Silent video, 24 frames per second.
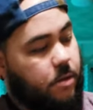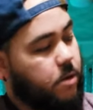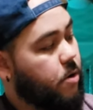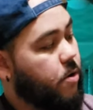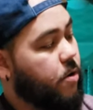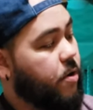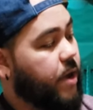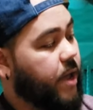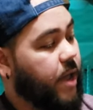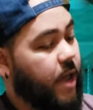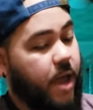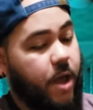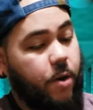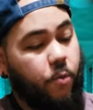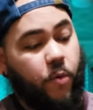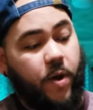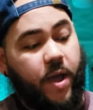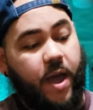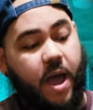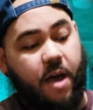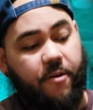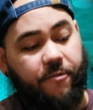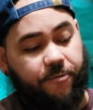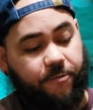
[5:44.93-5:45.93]
Okay,
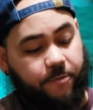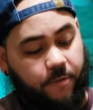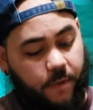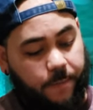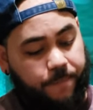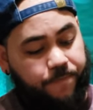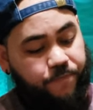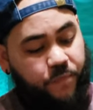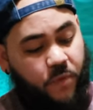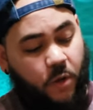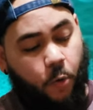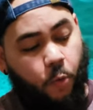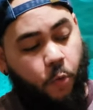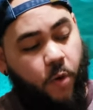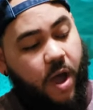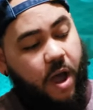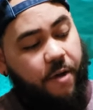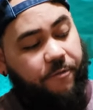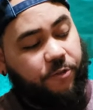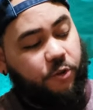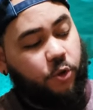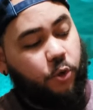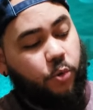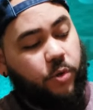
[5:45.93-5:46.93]
we have we
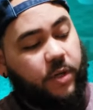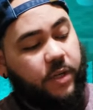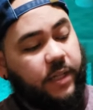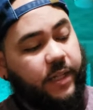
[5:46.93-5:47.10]
have two